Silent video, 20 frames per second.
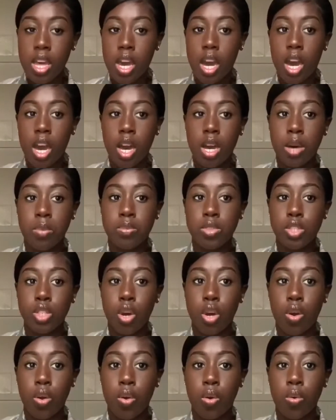Um,
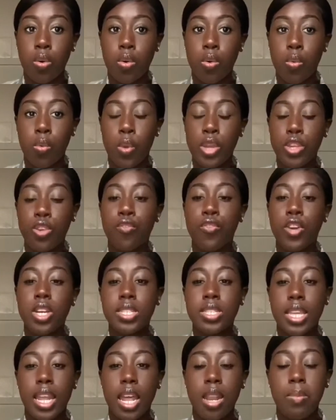so when you
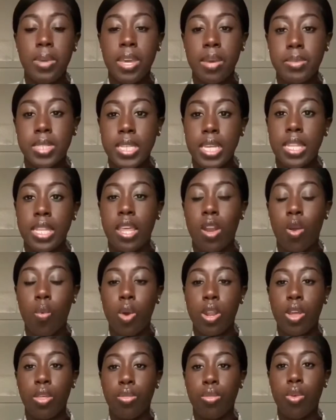first get out of BMT, they don't
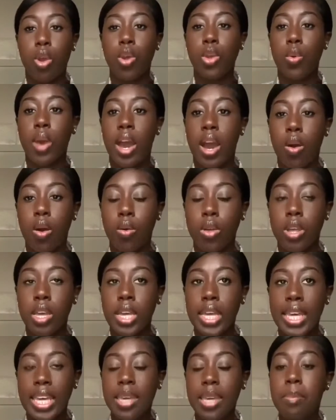want to throw you out
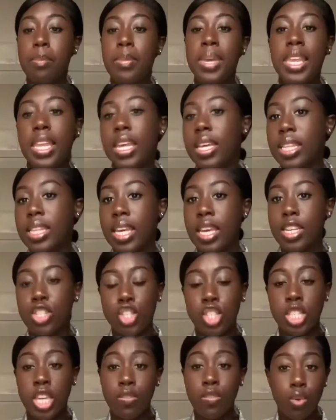immediately and
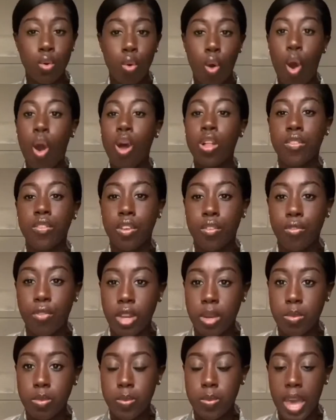just give you all of your
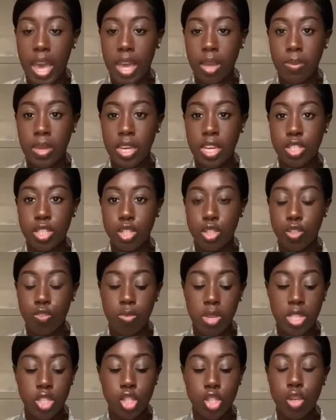freedoms back because you've
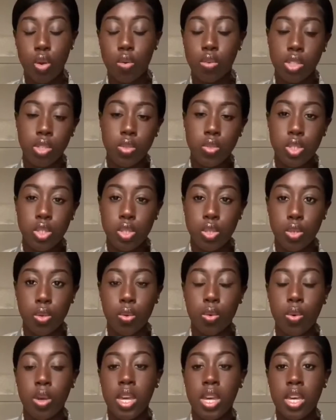been so used
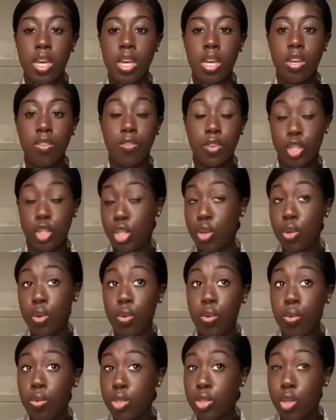to, for
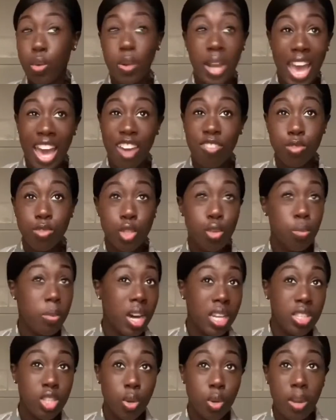two, two and a half, two
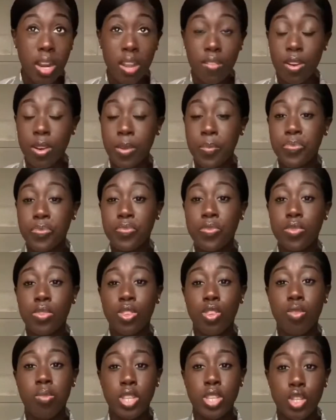months or whatever,
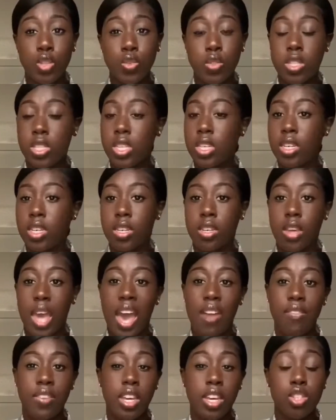you've been used to
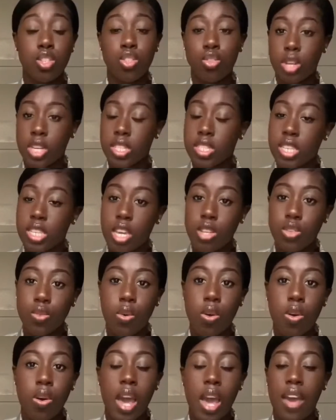having a strict
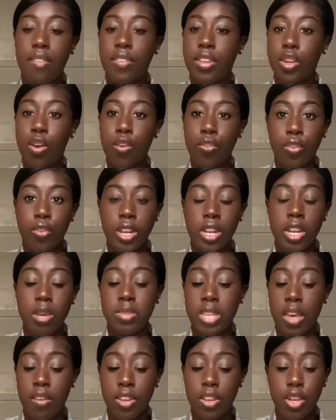schedule, having no
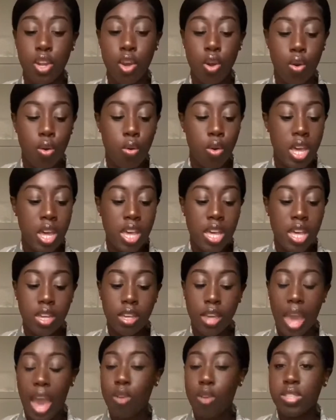freedoms, having no
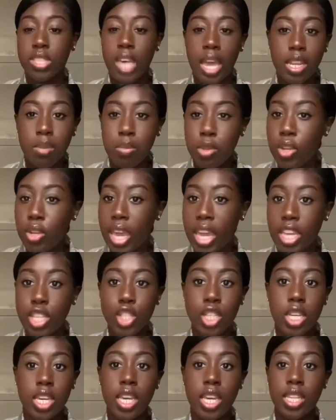outside
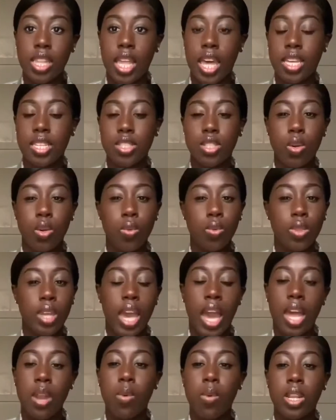communication. Like, so they
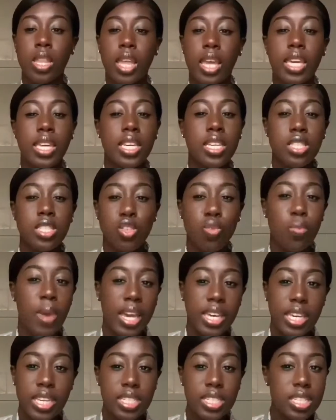kind of want to like ease you
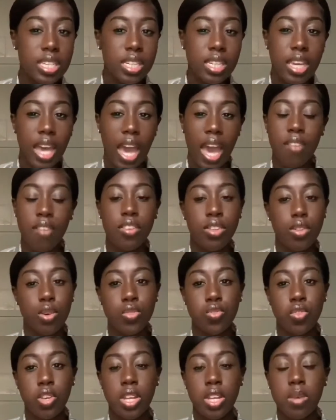back into having
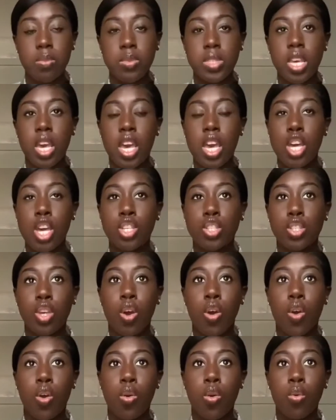those freedoms.
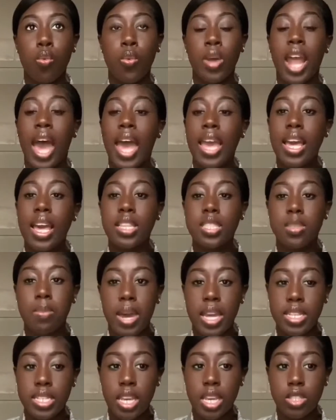So when I got to
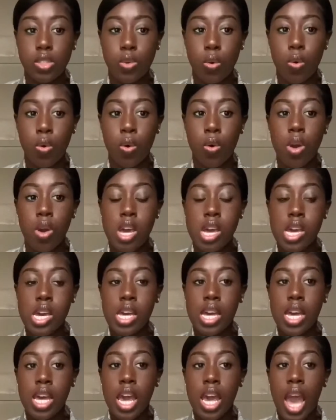my tech school,
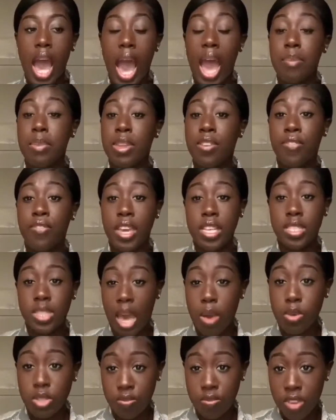I'm in phase,
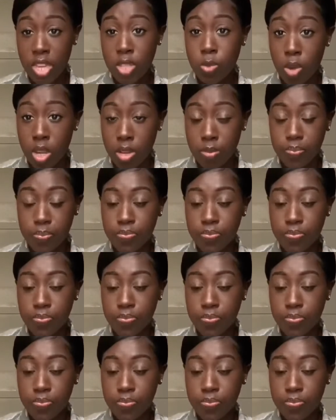I was in phase one.